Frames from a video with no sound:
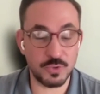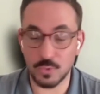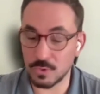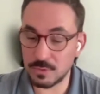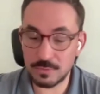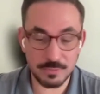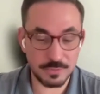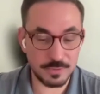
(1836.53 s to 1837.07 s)
little
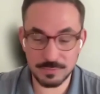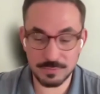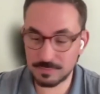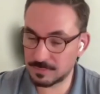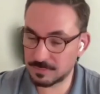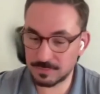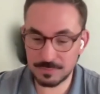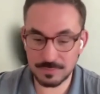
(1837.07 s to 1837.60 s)
tool,
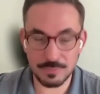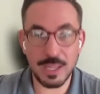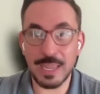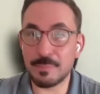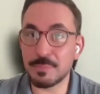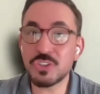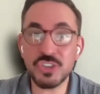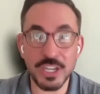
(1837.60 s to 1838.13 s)

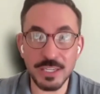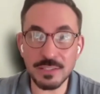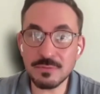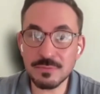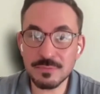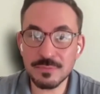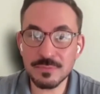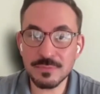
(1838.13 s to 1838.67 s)
a
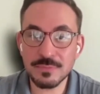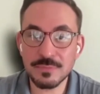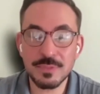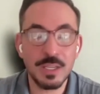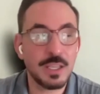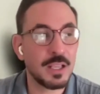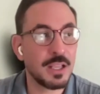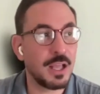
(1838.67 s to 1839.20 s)
machine,
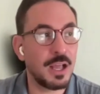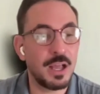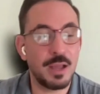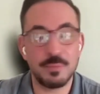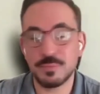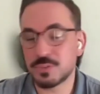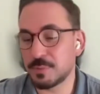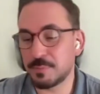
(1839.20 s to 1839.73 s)

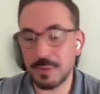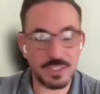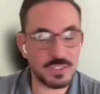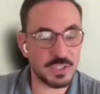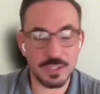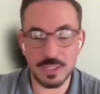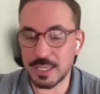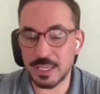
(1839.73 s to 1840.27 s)
to
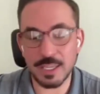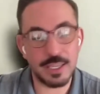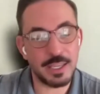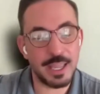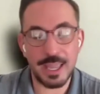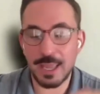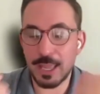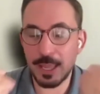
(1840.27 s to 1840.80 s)

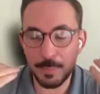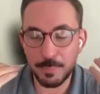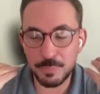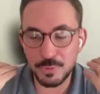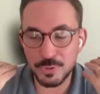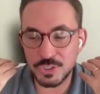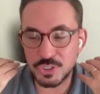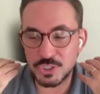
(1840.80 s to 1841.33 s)
basically
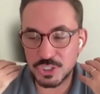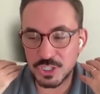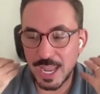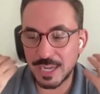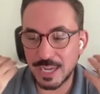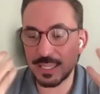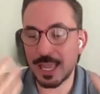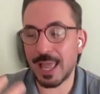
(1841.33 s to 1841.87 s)

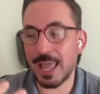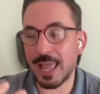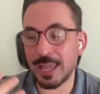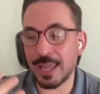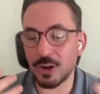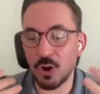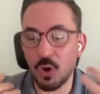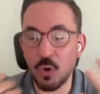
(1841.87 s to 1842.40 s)
project
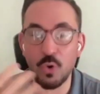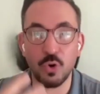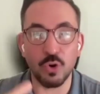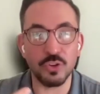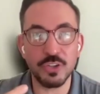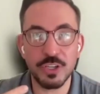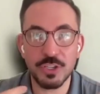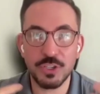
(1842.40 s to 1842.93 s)
and
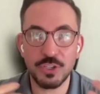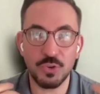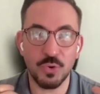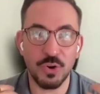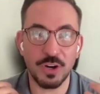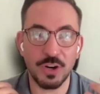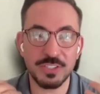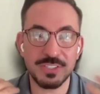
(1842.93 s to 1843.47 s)
hold
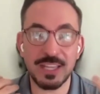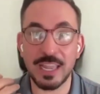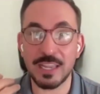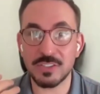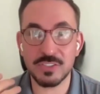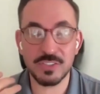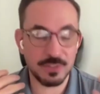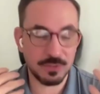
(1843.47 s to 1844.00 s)
your
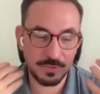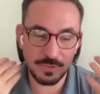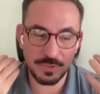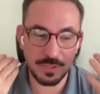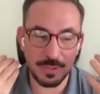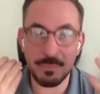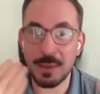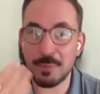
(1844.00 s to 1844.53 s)
states,
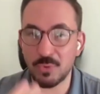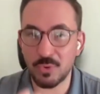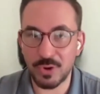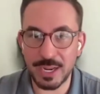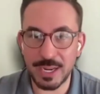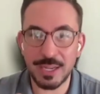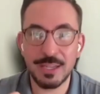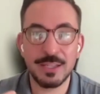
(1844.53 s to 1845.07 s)
the
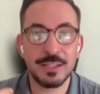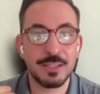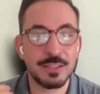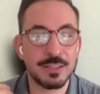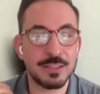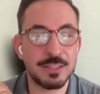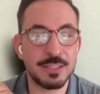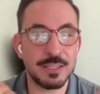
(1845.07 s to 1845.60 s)
memory,
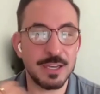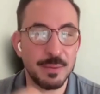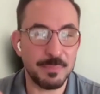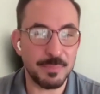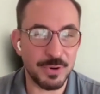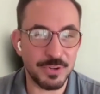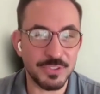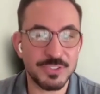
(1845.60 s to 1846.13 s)
the
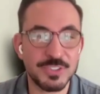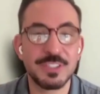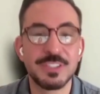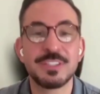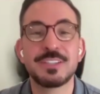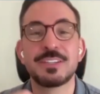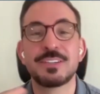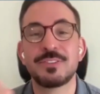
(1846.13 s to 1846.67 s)

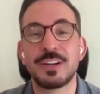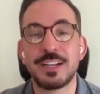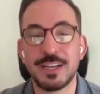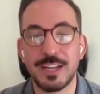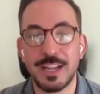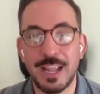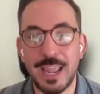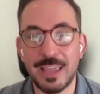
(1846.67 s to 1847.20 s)
numbers,
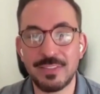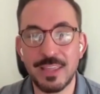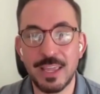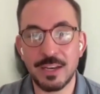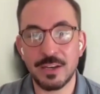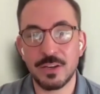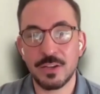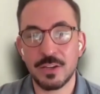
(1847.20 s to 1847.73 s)
right?
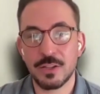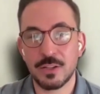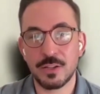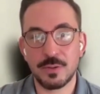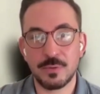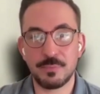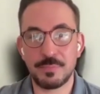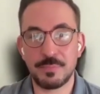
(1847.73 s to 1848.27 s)
And then